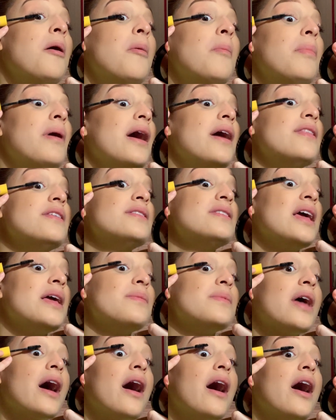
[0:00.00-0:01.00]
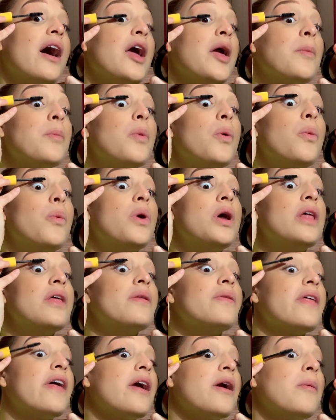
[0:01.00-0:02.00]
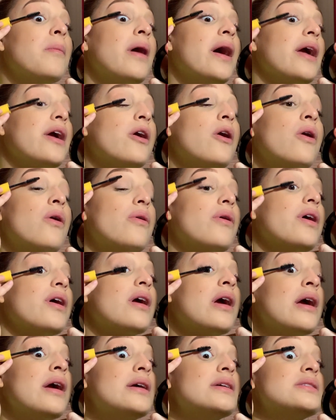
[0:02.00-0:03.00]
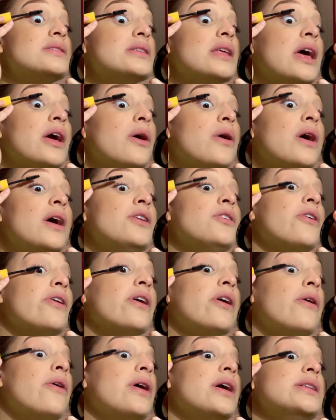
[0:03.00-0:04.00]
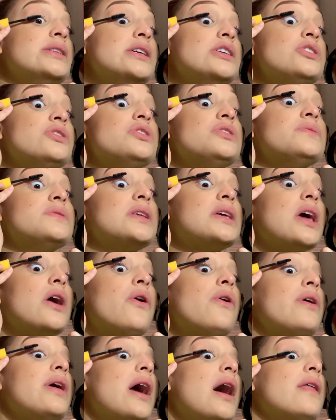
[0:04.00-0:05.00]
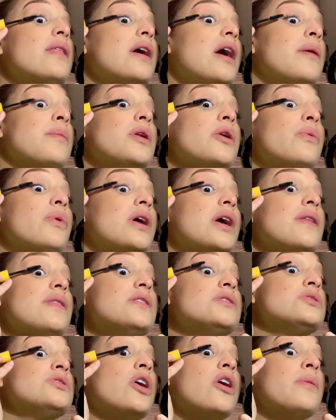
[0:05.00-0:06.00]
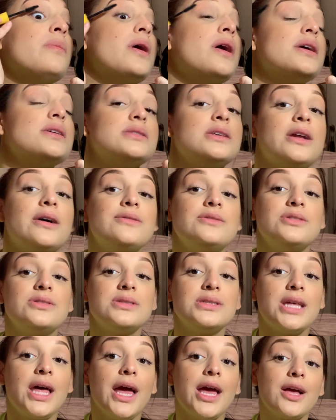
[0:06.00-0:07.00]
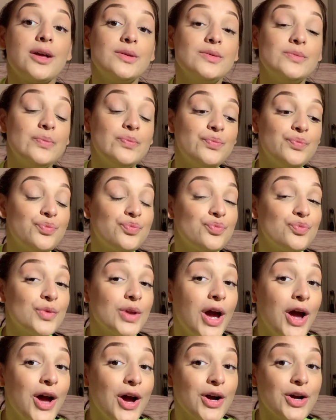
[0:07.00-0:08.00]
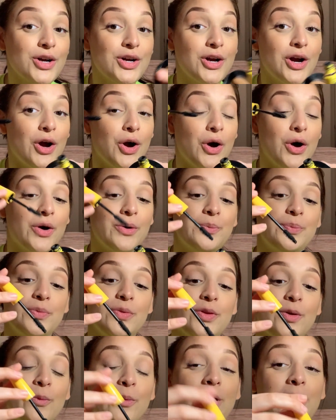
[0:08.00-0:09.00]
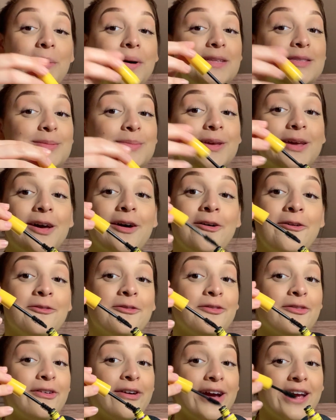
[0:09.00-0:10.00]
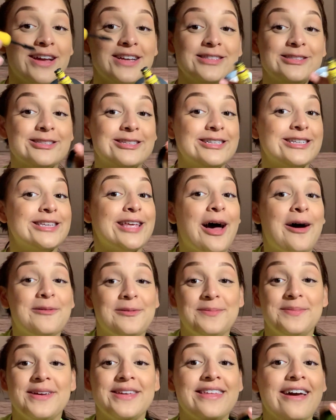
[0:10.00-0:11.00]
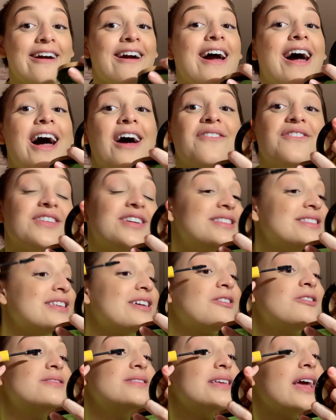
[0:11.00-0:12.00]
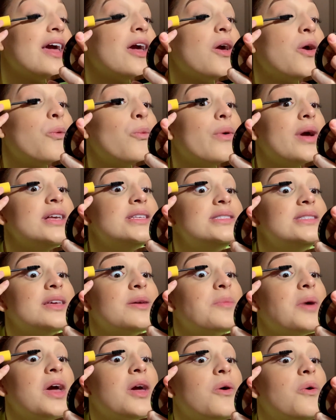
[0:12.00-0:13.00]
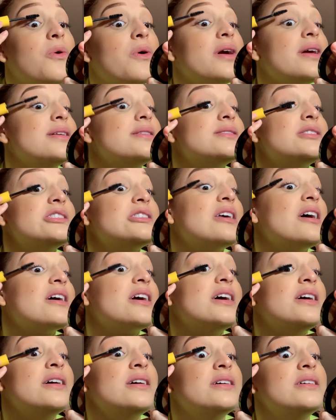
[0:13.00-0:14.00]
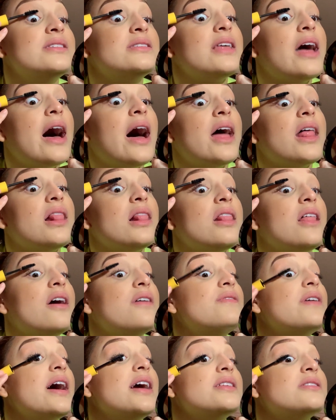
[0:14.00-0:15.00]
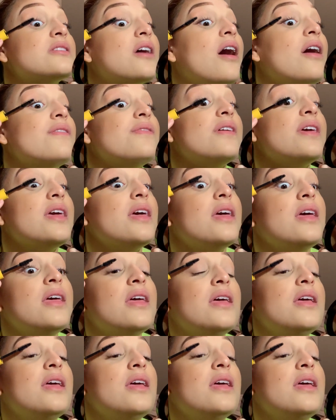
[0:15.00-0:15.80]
But at the same time, one of like my coworkers, like during orientation, she was like, oh yeah, like I'm gonna work at the Starbucks. And I was just like, girl, we about to become friends, because I'm gonna be there every single day wasting my coins, because I love iced coffee.